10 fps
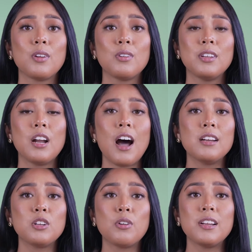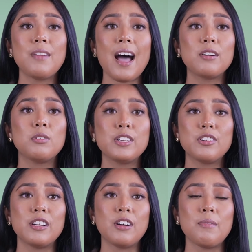The ongoing battle
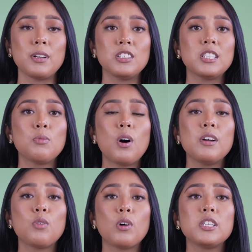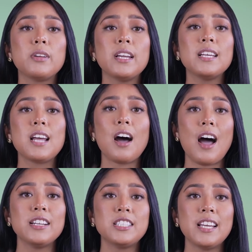between criminals and law enforcement is a
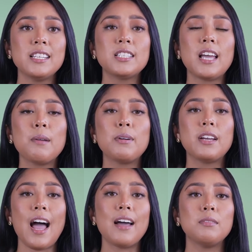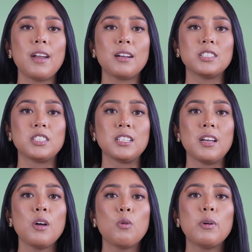high-stakes game of cat and mouse,
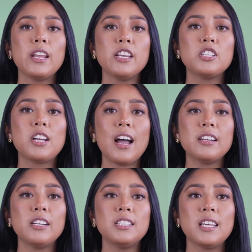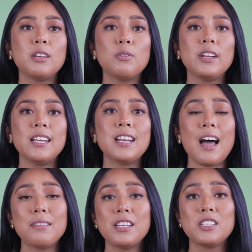with each side continually
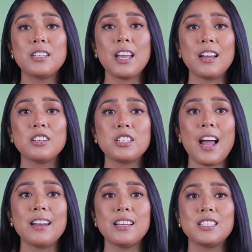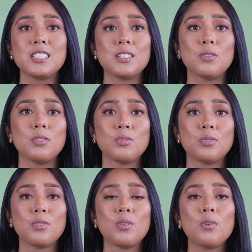adapting to the other's tactics.
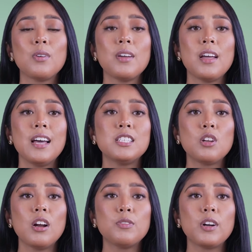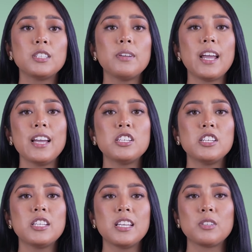As law enforcement
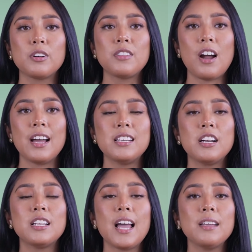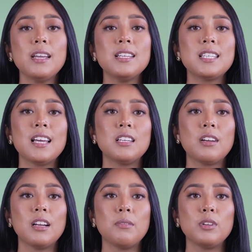agencies refine their techniques and
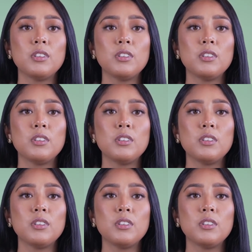develop new